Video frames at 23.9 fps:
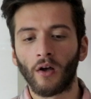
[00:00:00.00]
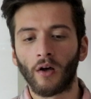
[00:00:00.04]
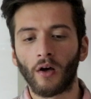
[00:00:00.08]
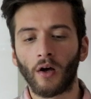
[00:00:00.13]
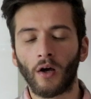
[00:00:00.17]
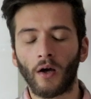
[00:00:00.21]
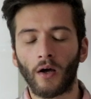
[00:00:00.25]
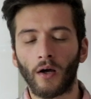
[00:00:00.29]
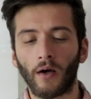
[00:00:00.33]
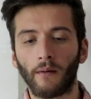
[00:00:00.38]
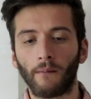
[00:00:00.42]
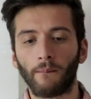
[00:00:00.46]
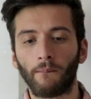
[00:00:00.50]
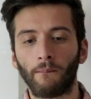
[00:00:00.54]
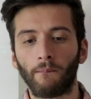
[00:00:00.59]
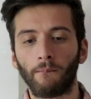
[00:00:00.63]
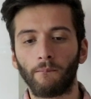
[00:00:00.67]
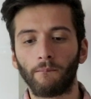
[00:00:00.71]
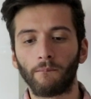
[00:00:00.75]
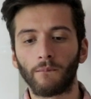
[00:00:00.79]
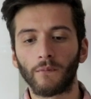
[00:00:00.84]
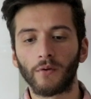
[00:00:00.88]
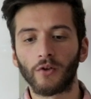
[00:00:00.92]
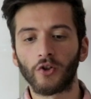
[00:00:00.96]

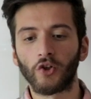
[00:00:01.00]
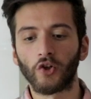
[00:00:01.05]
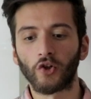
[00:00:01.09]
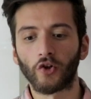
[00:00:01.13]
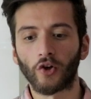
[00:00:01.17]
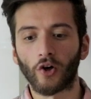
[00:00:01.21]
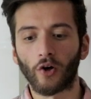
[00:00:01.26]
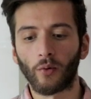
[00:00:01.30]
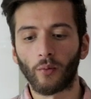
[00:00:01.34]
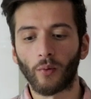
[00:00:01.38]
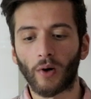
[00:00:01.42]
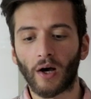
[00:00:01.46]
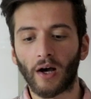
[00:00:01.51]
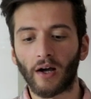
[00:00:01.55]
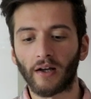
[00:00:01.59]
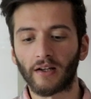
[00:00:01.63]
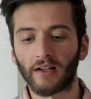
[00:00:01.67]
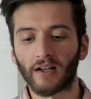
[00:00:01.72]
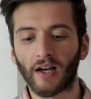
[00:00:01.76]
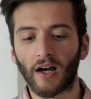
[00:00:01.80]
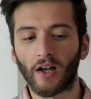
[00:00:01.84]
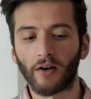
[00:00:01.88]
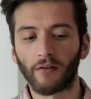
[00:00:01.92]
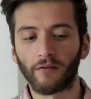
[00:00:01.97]
um, you know, I
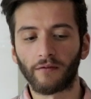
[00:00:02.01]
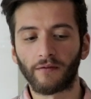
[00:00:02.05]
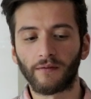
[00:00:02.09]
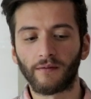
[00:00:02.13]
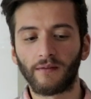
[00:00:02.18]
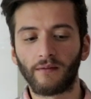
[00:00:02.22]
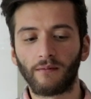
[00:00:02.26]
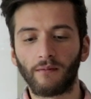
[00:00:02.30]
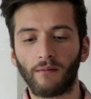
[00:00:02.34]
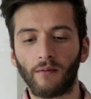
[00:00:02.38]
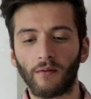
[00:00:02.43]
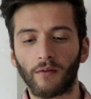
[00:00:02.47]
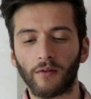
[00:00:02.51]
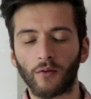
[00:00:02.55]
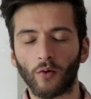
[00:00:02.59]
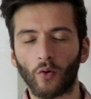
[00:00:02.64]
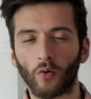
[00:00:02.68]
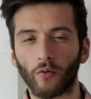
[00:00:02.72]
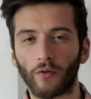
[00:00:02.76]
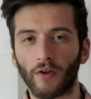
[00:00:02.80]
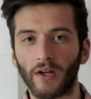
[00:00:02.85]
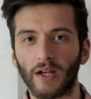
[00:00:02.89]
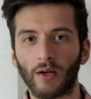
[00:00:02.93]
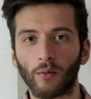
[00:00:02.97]
kind of
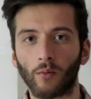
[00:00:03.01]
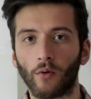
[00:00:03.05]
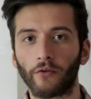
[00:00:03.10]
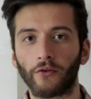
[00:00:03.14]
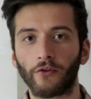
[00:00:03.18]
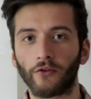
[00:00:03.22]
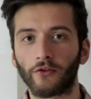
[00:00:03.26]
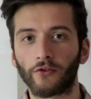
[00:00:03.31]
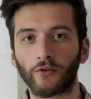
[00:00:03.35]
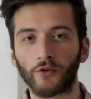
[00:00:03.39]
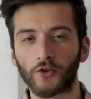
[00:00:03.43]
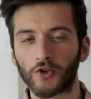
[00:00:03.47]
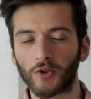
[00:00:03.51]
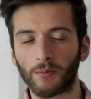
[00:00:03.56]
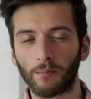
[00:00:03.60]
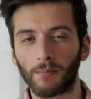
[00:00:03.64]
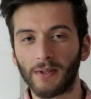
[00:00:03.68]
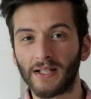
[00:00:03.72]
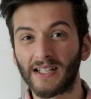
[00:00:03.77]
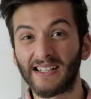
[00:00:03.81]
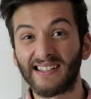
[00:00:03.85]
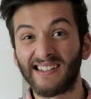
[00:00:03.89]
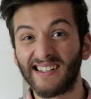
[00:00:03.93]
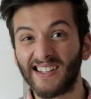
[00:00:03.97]
thought that it wasn't such a
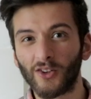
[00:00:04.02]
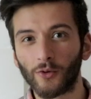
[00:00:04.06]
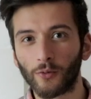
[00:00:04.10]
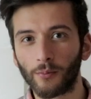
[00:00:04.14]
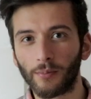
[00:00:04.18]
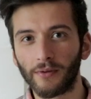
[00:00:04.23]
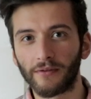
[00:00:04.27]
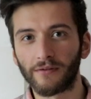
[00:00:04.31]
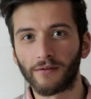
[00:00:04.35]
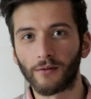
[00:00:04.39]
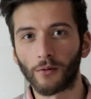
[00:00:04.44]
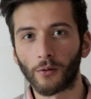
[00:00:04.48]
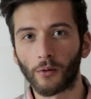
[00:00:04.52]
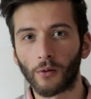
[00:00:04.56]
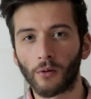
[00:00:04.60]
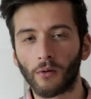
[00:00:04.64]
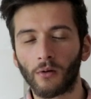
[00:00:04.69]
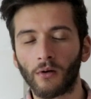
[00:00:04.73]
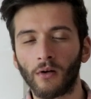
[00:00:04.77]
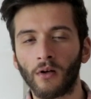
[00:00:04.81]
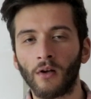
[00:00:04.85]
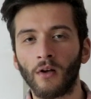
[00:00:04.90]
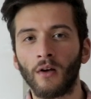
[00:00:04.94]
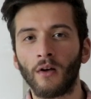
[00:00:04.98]
big deal
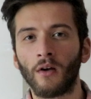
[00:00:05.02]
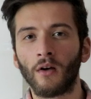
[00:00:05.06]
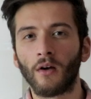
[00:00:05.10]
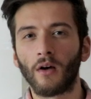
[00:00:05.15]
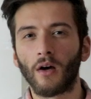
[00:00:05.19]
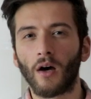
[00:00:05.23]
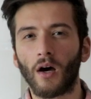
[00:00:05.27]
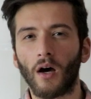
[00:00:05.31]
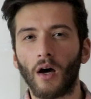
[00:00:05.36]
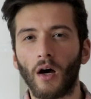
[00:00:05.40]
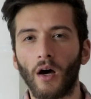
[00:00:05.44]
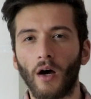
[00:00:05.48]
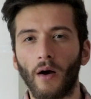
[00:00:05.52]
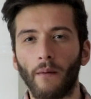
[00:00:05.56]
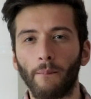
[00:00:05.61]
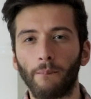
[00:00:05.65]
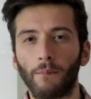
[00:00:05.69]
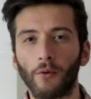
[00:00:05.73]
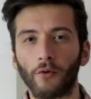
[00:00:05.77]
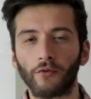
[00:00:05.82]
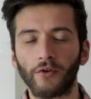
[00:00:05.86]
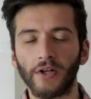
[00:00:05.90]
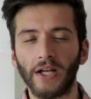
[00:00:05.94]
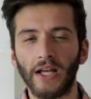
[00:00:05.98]
before, um,
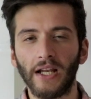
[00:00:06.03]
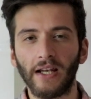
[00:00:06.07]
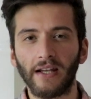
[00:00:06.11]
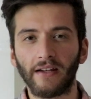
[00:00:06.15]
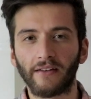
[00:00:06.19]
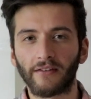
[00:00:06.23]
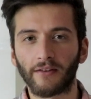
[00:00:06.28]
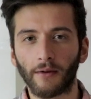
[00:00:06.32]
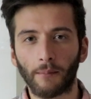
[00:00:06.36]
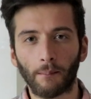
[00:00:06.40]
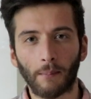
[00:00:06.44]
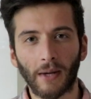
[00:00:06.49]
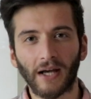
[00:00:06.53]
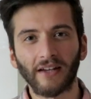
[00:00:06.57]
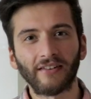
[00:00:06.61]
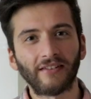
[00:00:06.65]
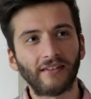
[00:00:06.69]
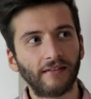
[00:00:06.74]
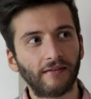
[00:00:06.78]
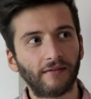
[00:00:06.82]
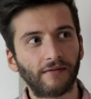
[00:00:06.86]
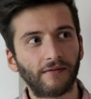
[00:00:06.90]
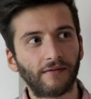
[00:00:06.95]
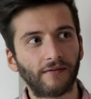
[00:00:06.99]
but really it's a
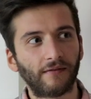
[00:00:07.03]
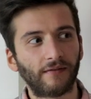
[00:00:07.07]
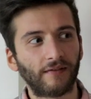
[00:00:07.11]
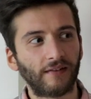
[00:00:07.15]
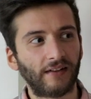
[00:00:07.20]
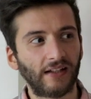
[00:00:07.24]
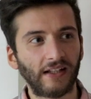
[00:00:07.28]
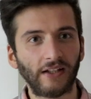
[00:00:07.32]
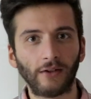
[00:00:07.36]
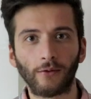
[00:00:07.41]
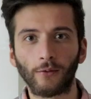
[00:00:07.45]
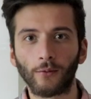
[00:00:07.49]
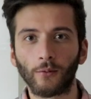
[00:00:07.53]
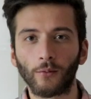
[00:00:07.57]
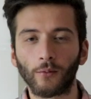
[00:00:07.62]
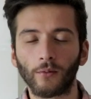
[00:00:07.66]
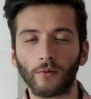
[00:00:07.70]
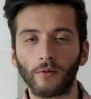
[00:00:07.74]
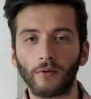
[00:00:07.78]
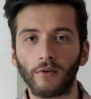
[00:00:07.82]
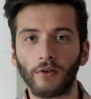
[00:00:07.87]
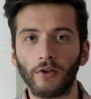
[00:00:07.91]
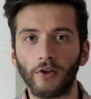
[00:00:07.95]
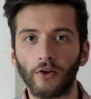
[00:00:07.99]
massive deal,
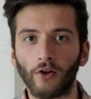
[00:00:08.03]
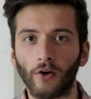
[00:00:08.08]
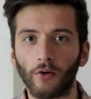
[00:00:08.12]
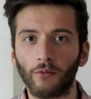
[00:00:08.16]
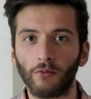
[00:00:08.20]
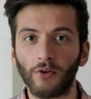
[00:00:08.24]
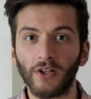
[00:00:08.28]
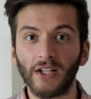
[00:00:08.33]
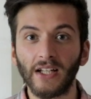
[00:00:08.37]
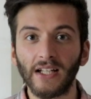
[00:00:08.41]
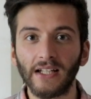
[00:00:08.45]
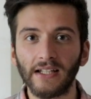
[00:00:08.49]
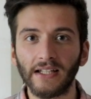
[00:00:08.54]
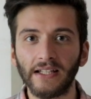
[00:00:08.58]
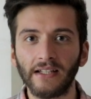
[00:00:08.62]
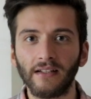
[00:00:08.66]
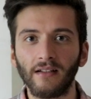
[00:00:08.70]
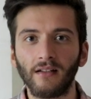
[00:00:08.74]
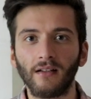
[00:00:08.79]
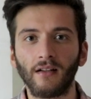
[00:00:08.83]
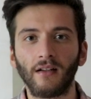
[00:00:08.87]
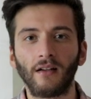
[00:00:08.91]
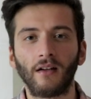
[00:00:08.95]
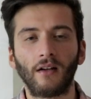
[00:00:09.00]
you know,
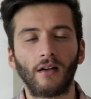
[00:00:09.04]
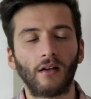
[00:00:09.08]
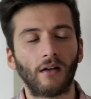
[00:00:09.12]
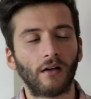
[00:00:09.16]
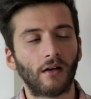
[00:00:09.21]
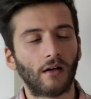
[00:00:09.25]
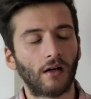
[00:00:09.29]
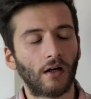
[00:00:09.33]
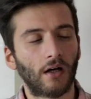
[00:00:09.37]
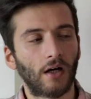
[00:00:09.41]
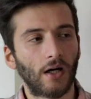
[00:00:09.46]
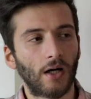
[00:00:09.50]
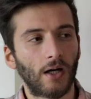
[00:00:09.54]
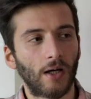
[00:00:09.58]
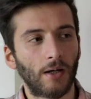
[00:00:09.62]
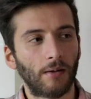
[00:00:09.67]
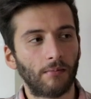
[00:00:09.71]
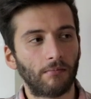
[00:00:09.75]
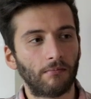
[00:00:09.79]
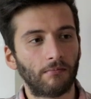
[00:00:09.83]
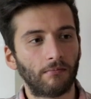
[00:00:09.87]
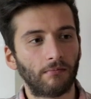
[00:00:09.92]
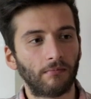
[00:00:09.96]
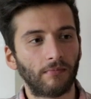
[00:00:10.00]
really.
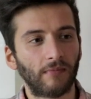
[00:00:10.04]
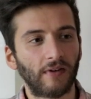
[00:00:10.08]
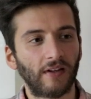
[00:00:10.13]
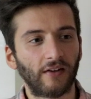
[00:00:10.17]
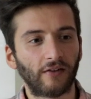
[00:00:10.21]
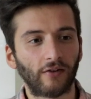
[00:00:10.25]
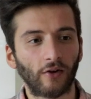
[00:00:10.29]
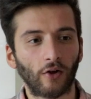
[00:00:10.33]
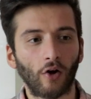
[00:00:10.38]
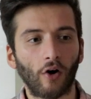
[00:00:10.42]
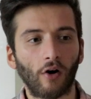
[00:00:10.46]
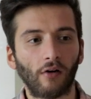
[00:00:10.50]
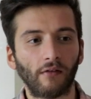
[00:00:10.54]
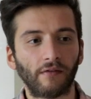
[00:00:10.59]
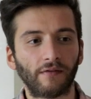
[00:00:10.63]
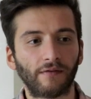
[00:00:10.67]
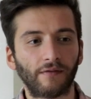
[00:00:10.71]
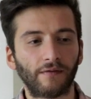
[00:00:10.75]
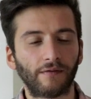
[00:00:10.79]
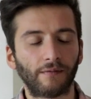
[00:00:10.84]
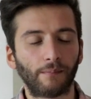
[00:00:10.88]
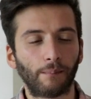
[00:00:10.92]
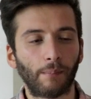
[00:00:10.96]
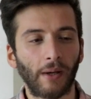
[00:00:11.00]
Um, there's a lot
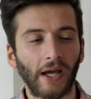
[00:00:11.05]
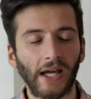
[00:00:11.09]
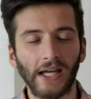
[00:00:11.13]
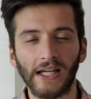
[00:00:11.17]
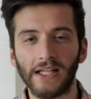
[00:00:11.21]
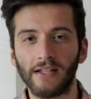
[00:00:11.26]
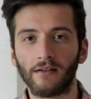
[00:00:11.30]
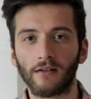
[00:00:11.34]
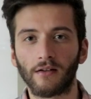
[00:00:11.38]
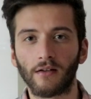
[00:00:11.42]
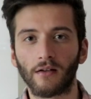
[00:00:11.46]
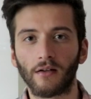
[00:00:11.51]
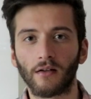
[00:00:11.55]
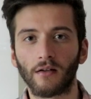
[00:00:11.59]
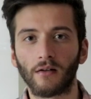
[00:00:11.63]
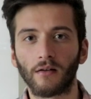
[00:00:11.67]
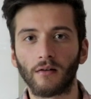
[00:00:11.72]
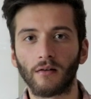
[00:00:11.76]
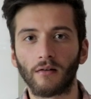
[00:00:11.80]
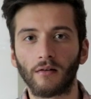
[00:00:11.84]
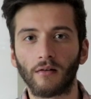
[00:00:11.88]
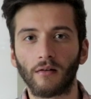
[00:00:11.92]
of pain that